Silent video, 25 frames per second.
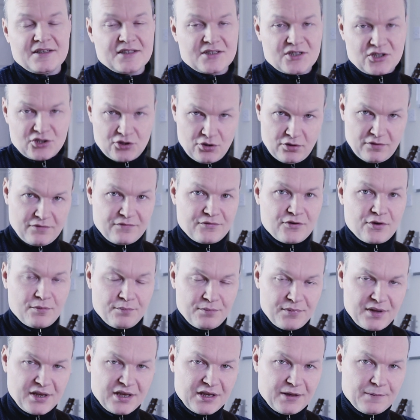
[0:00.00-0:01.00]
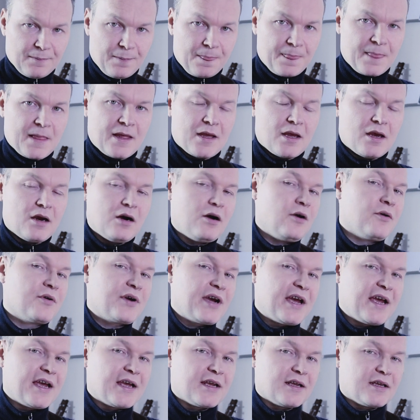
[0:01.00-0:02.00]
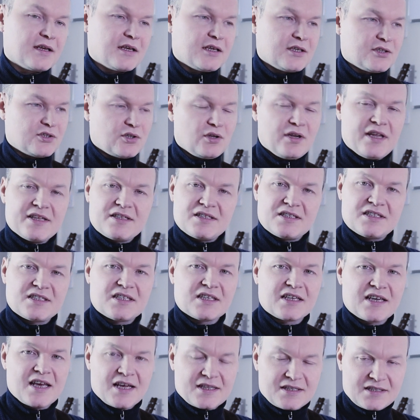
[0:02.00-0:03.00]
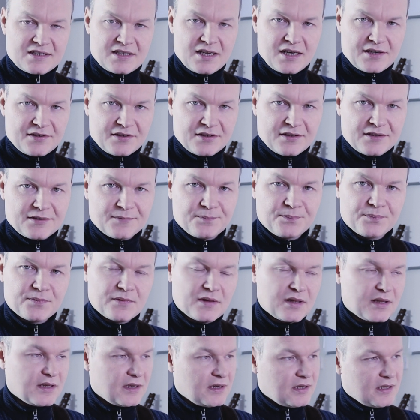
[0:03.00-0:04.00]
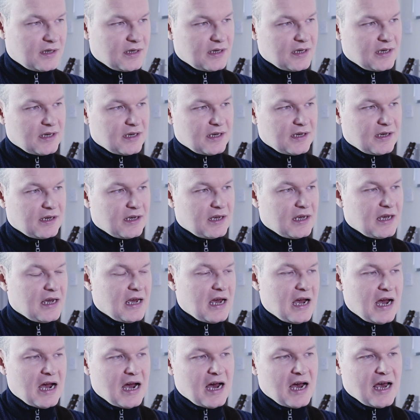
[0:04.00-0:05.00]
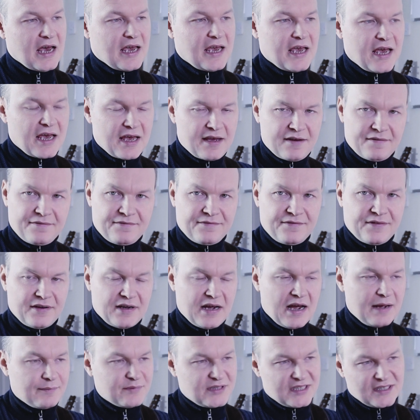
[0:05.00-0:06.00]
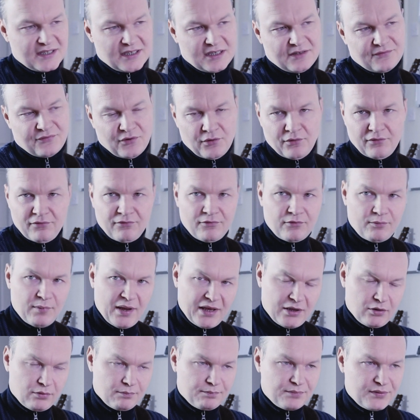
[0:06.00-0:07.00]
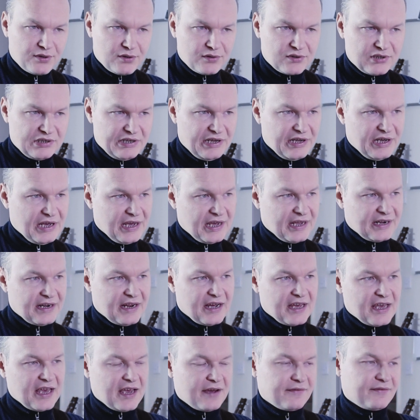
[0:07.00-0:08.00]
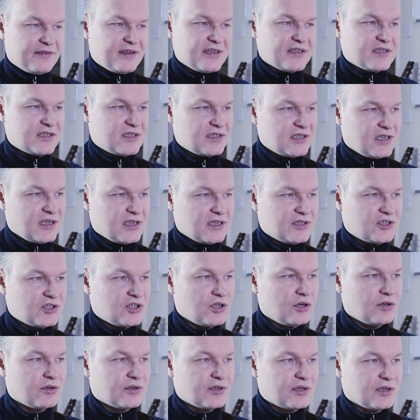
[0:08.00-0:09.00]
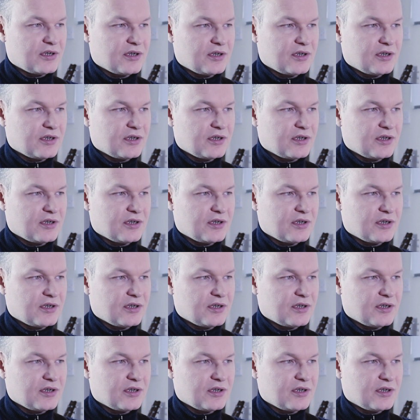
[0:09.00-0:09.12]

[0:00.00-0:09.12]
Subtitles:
this song from me. Okay, so let's get started. I'm sitting in front of my computer and I have this song